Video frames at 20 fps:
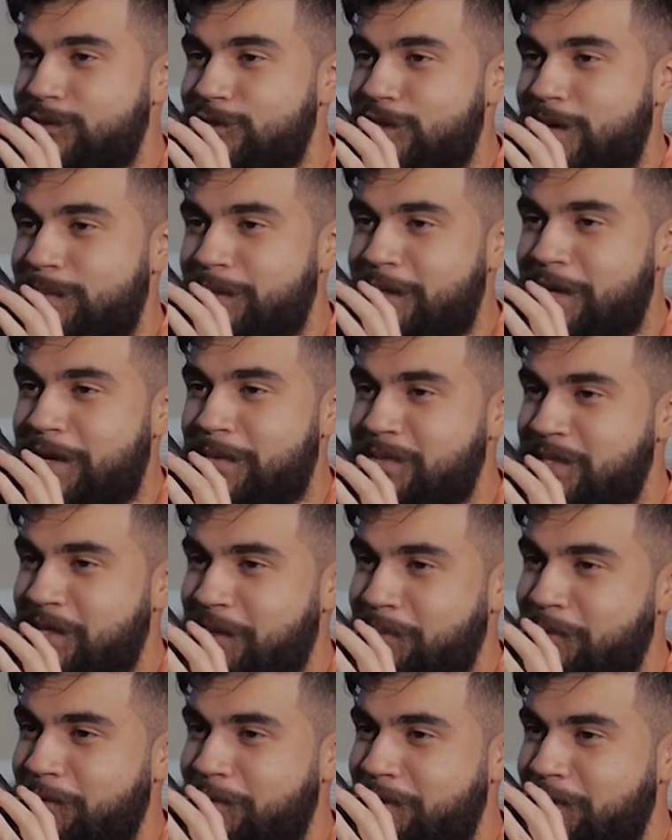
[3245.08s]
jam and yam
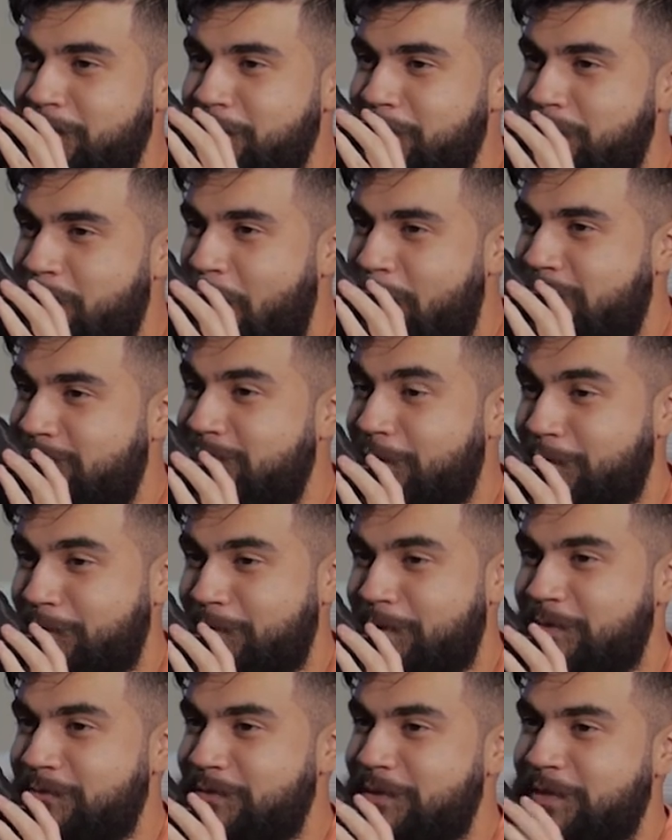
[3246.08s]
segment right here. Fuck mm.
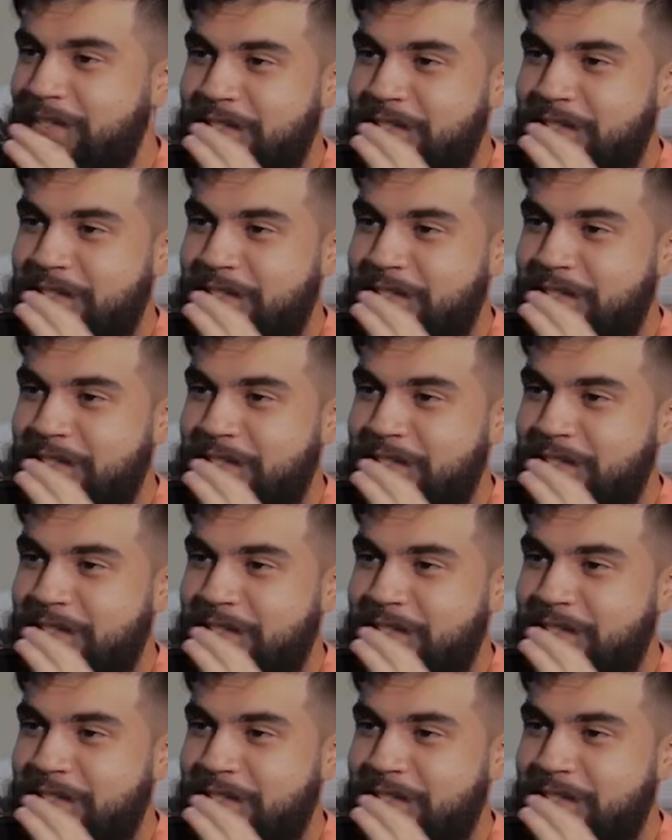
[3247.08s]
around and find